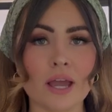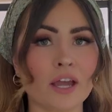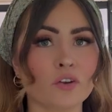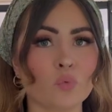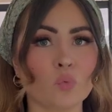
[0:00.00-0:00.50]

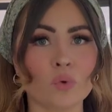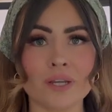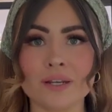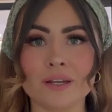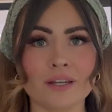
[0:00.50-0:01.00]
and
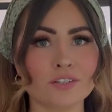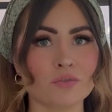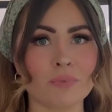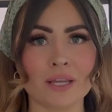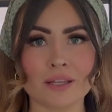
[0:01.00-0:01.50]
we need
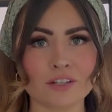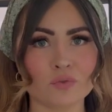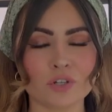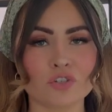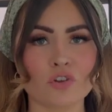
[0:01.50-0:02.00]
to make that
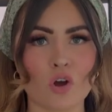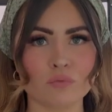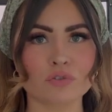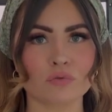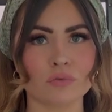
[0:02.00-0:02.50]
switch to
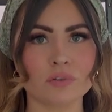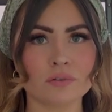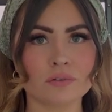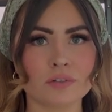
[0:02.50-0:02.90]
homeschool